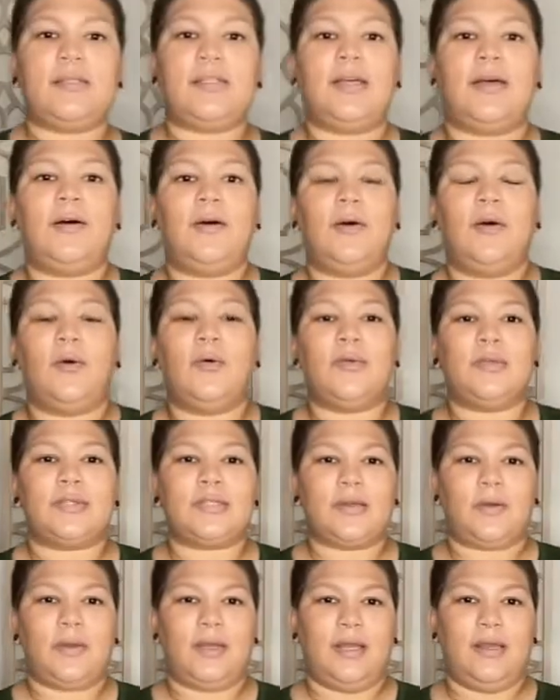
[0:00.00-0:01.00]
so
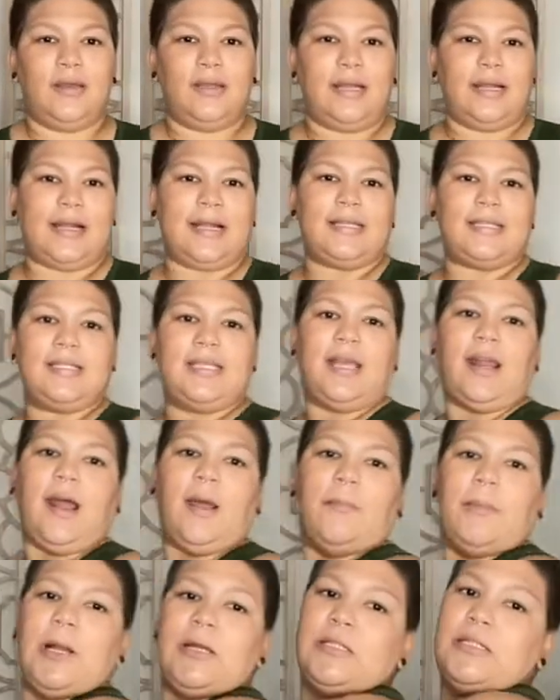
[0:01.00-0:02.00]
here, like I said,
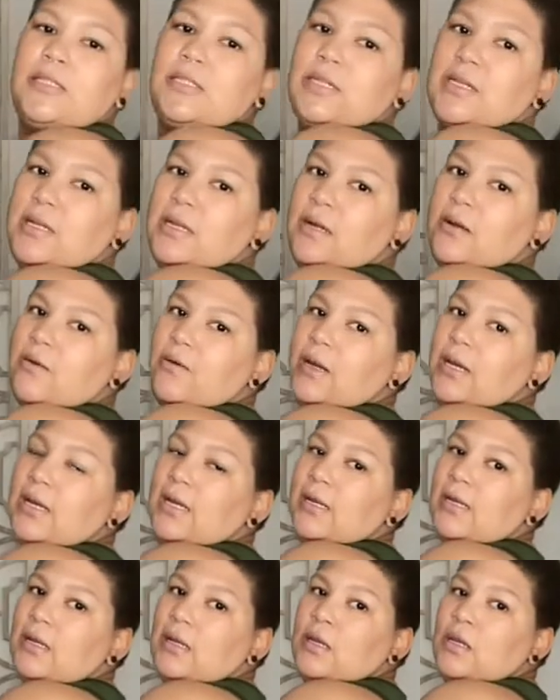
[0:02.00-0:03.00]
I purchased it in
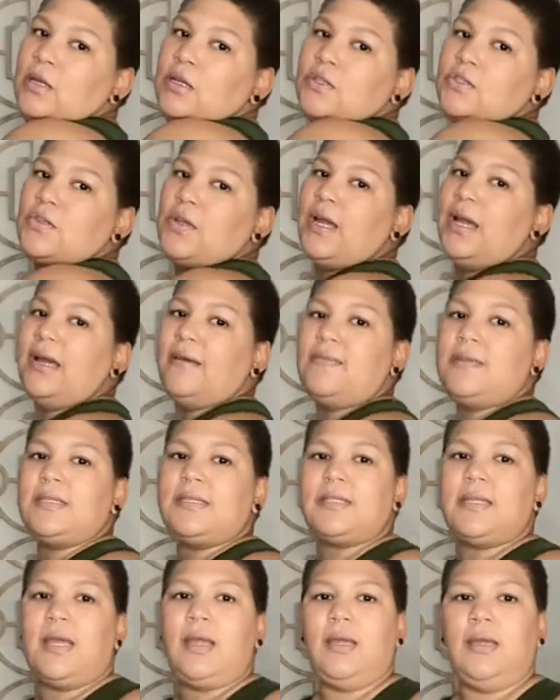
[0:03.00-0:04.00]
green. So I have the
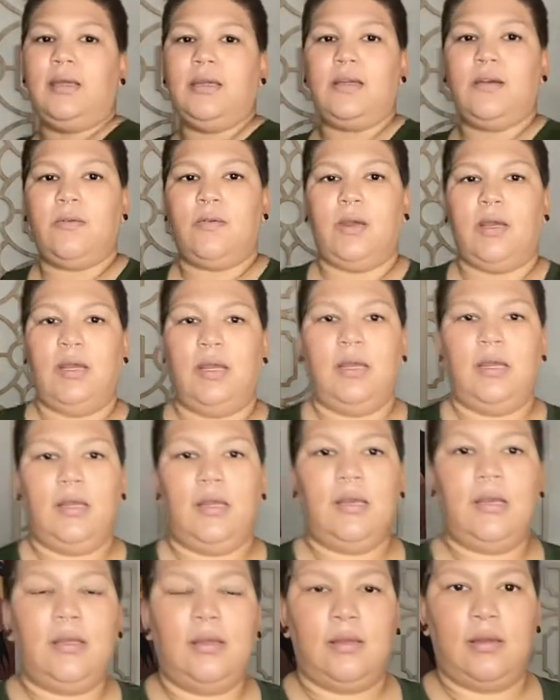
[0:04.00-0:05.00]
set in
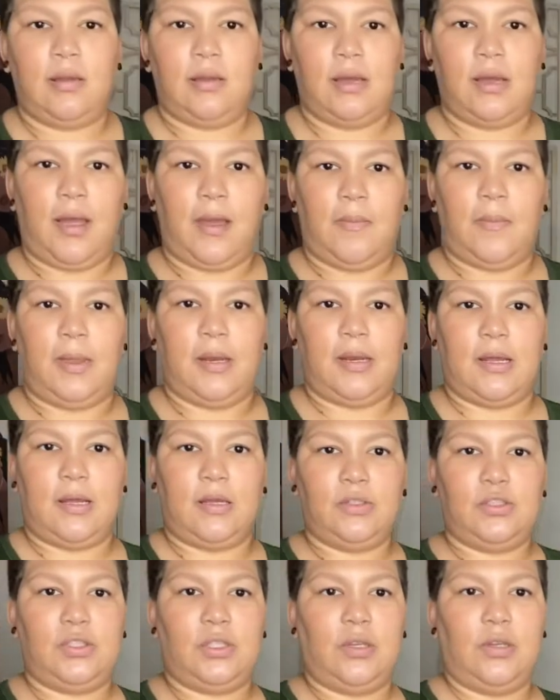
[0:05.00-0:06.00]
green, and
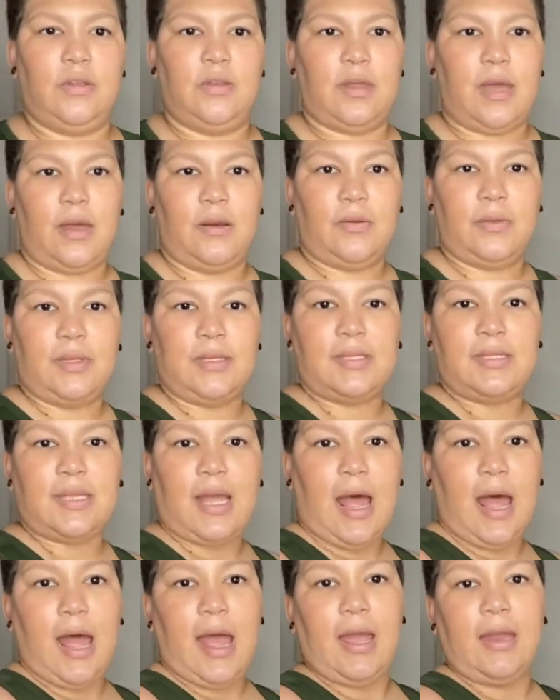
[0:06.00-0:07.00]
I'll show you that on the
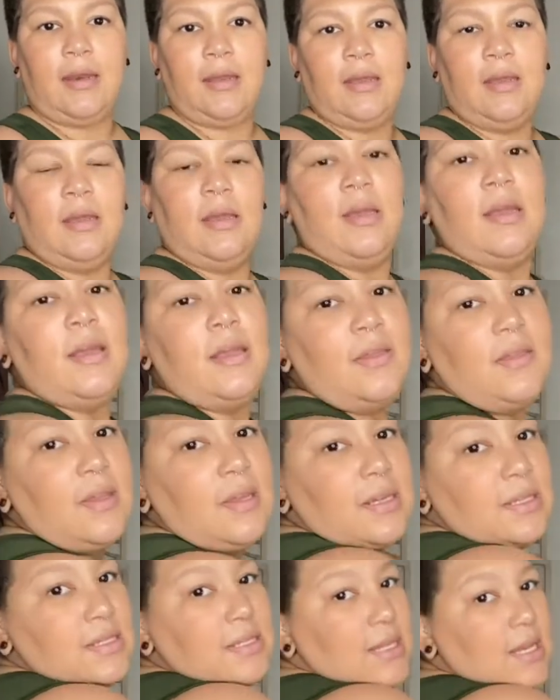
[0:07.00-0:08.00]
side.
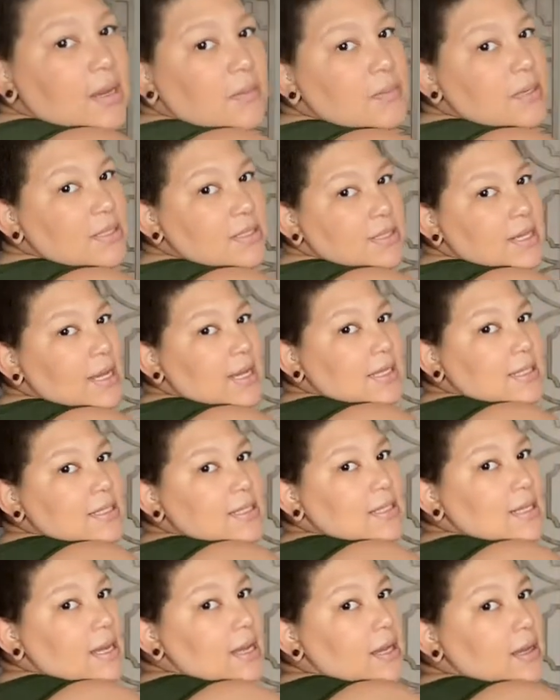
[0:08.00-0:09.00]
The same exact
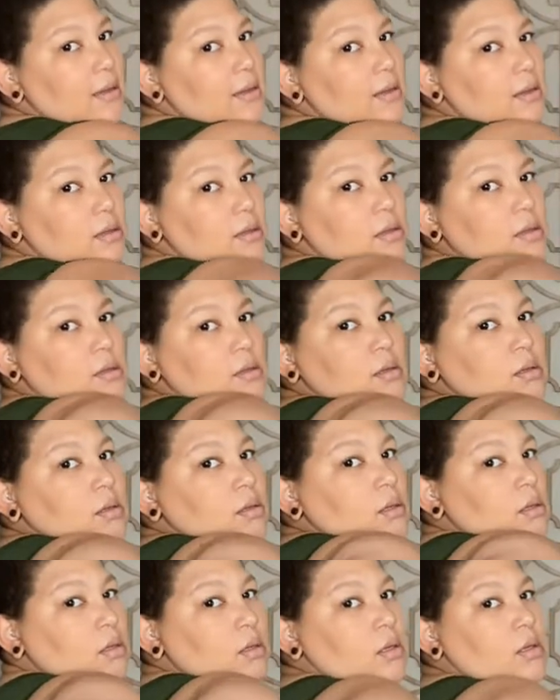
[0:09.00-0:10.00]
set.
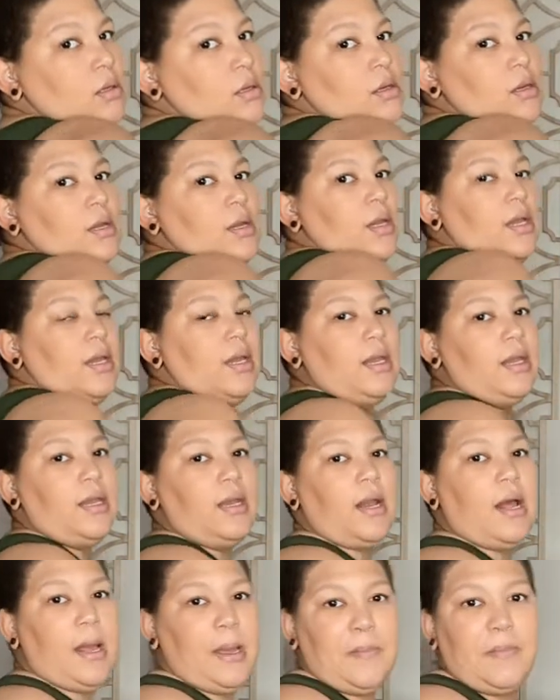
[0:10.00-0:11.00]

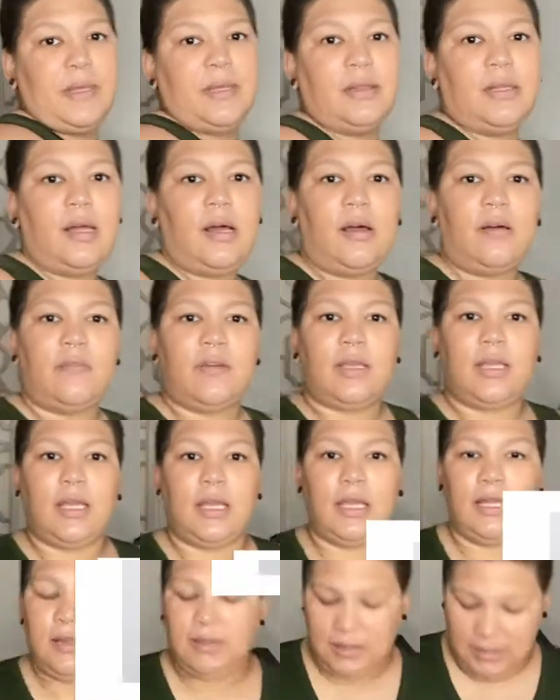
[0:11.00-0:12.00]
And I'm in love.
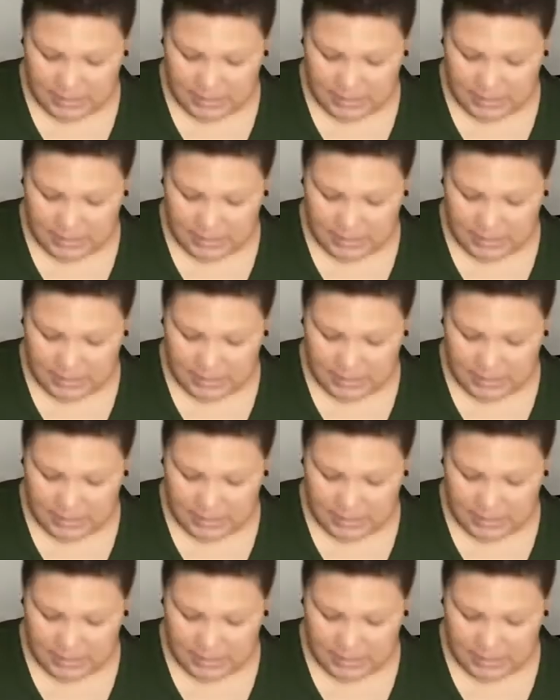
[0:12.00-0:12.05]
Again,